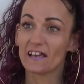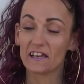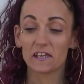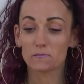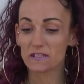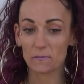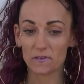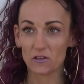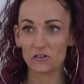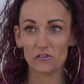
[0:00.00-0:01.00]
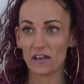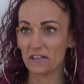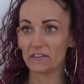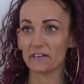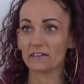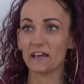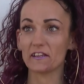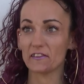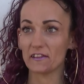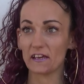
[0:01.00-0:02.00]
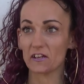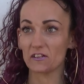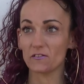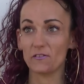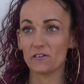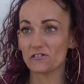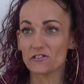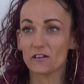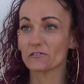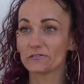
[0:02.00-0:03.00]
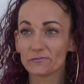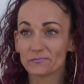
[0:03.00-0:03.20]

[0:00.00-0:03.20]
and keep something on you, anything, anything that can defend yourself.